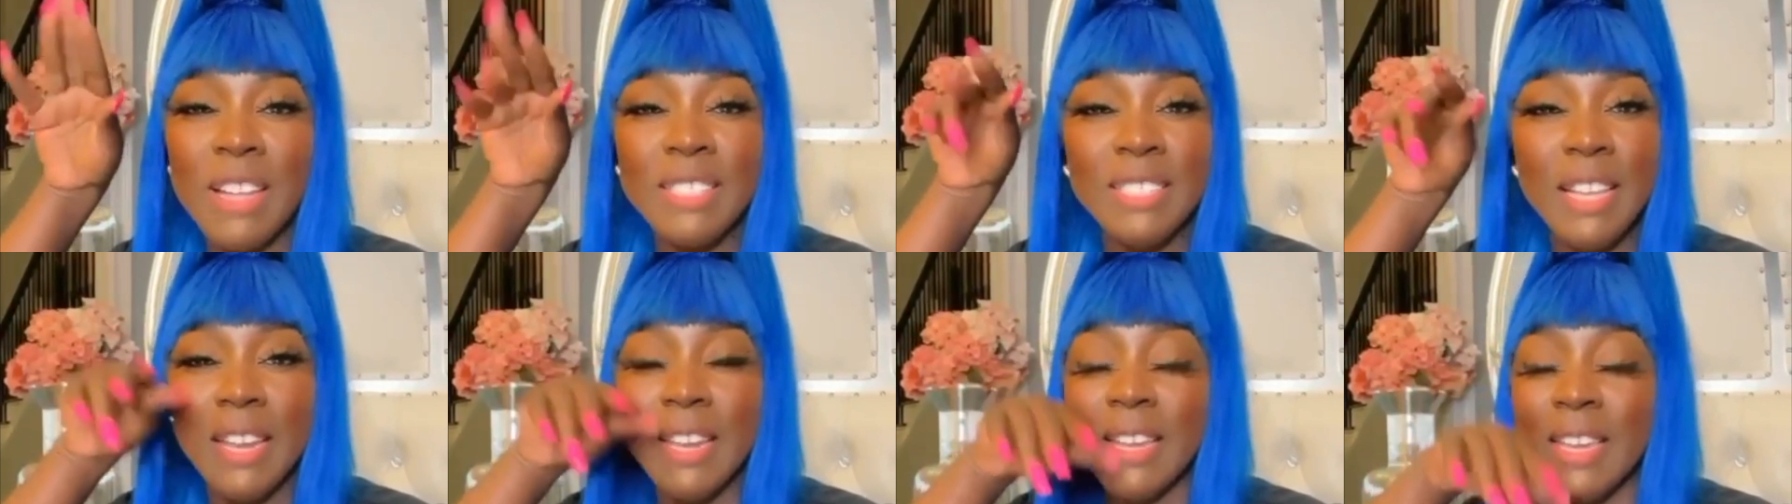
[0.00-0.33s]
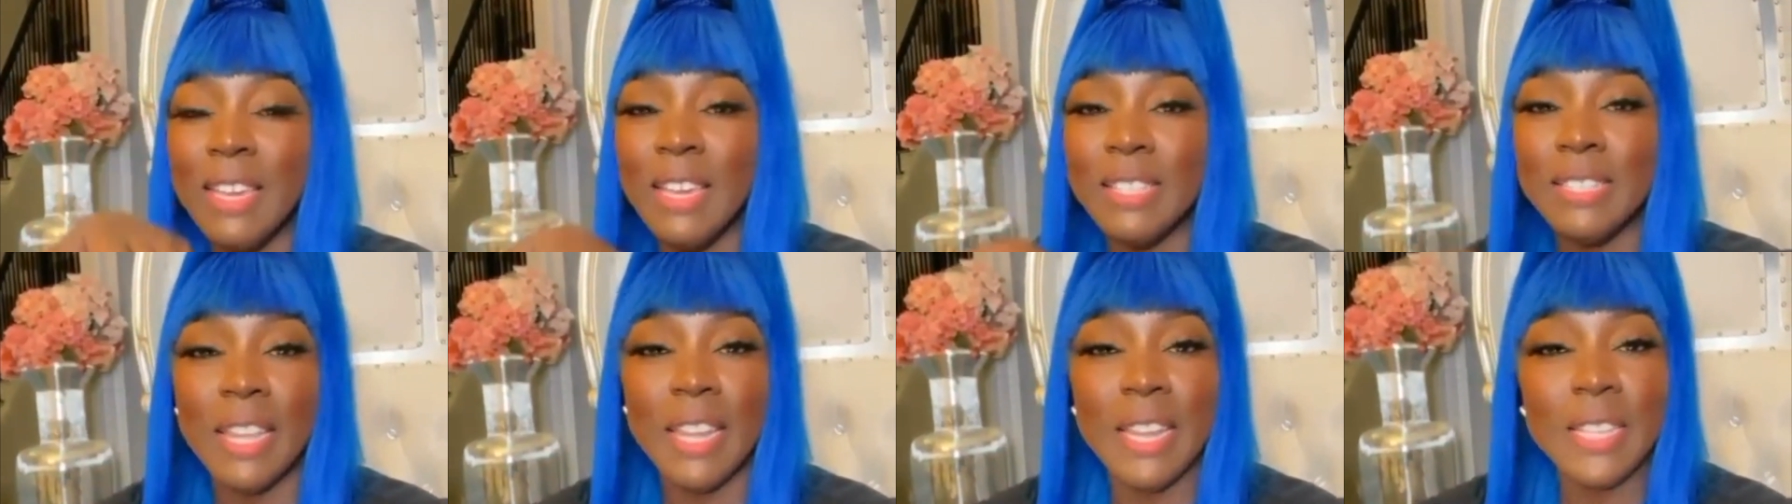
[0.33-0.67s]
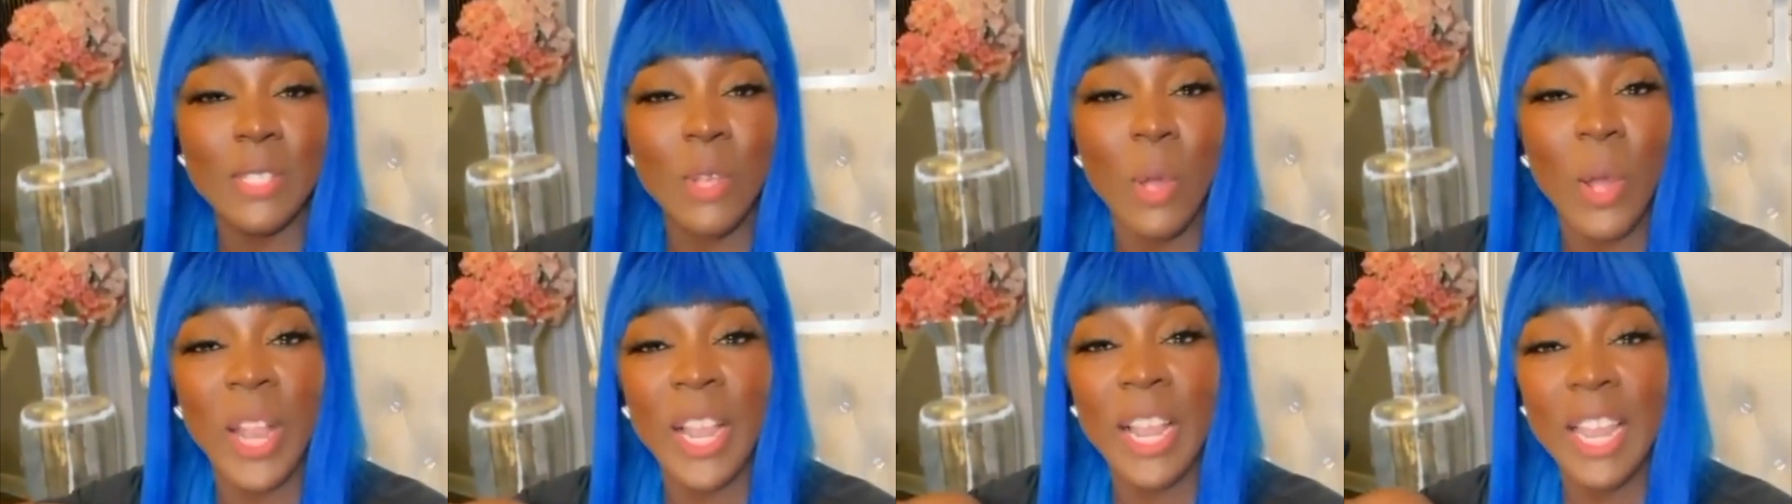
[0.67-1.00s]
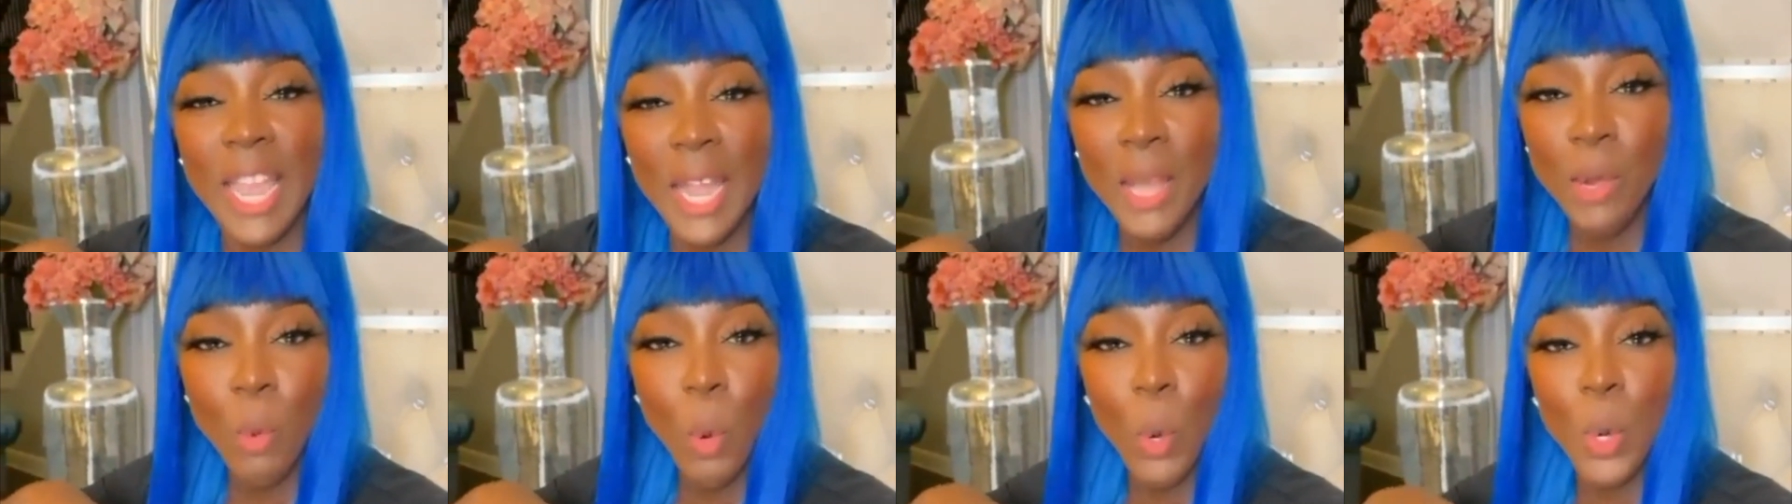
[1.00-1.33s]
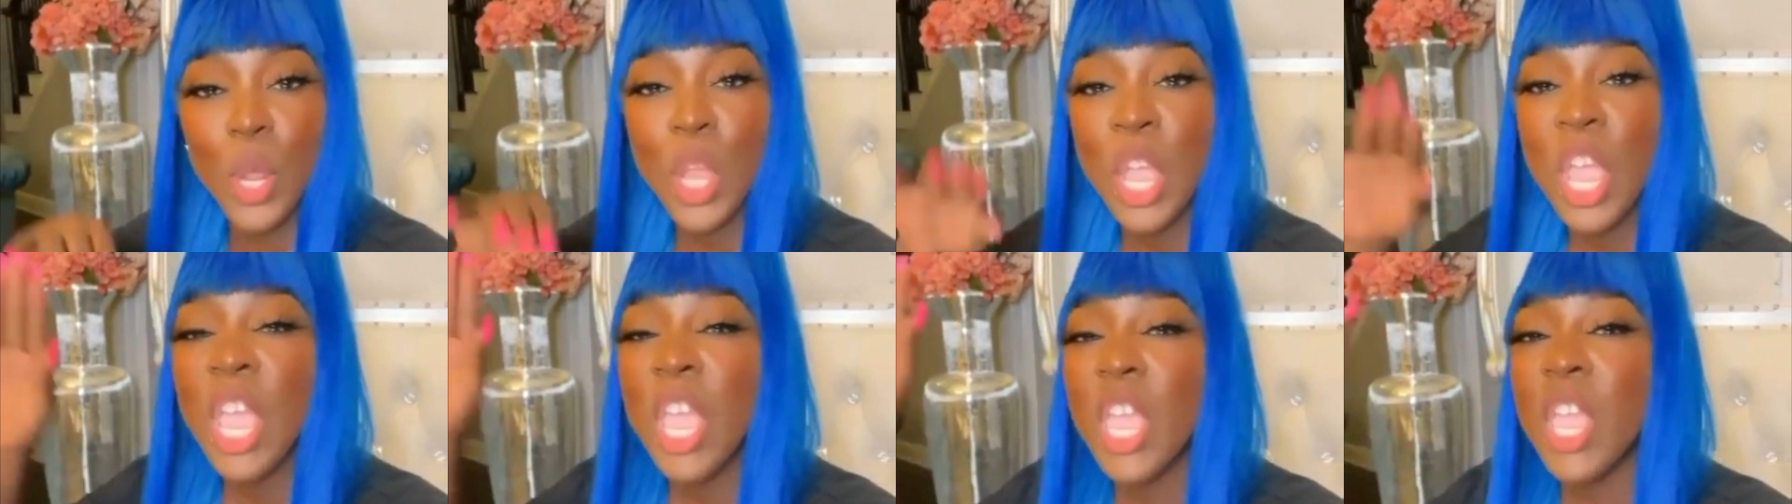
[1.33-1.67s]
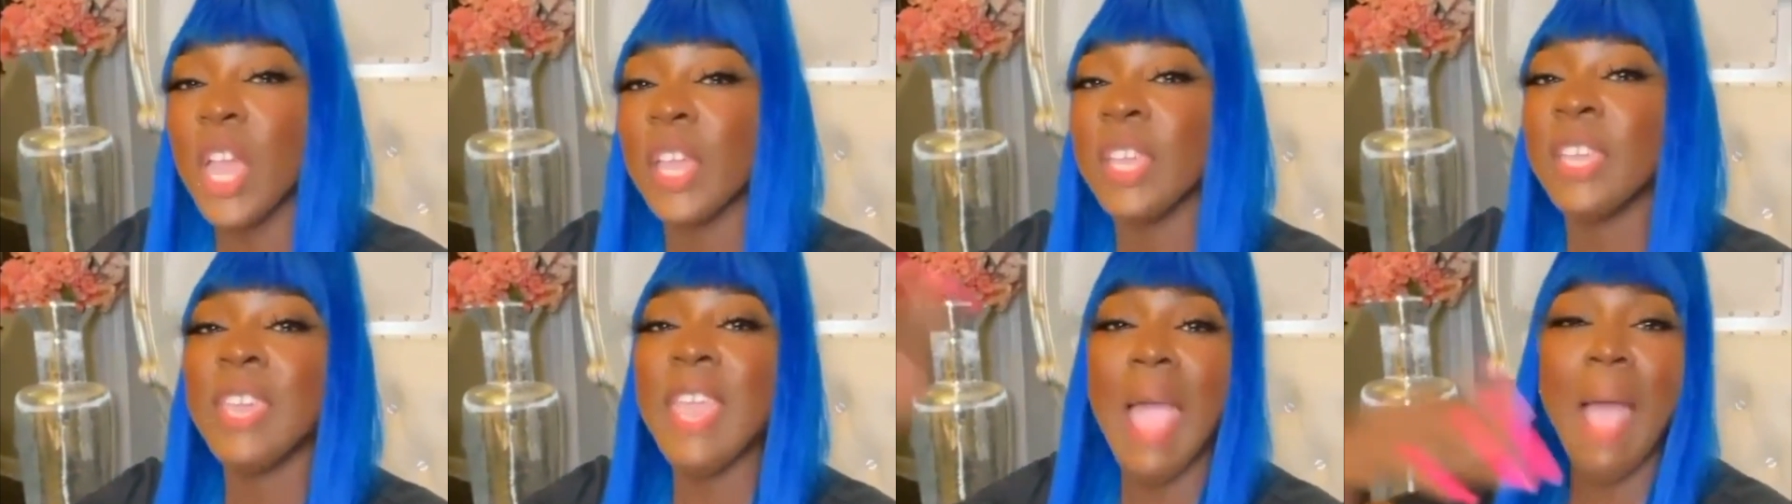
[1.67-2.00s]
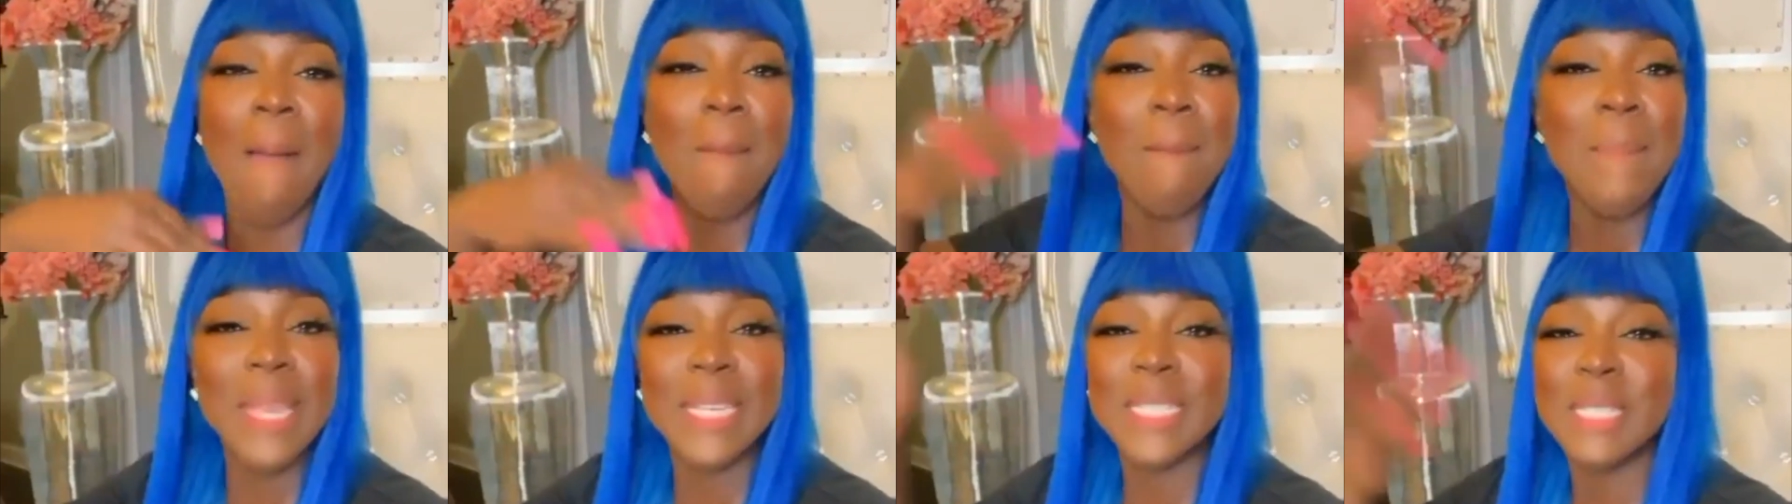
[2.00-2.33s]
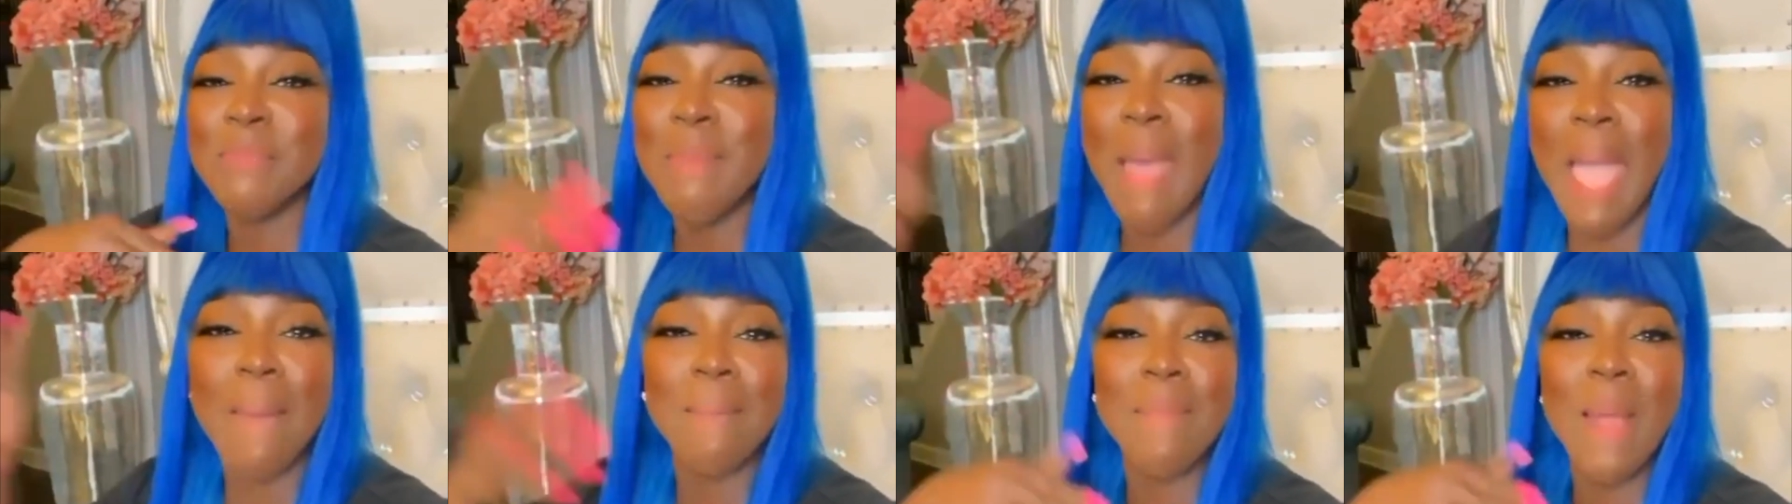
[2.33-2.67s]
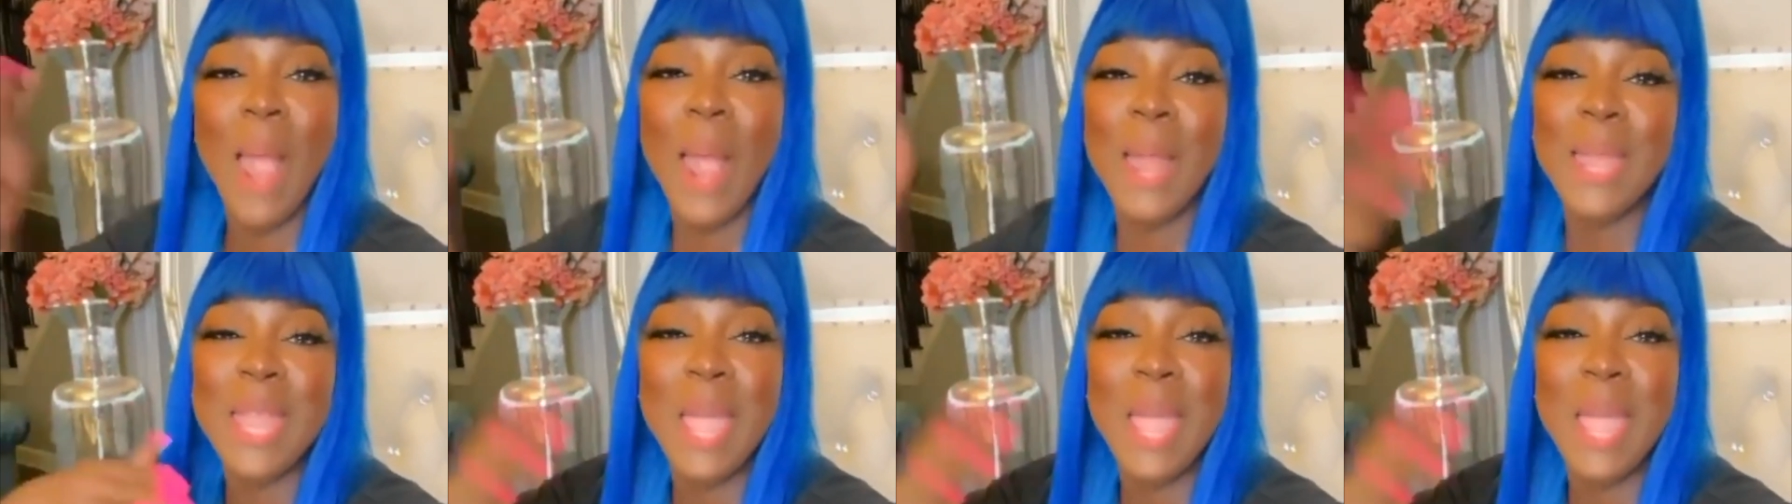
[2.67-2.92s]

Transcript: Stay safe out there. Big up on yourself.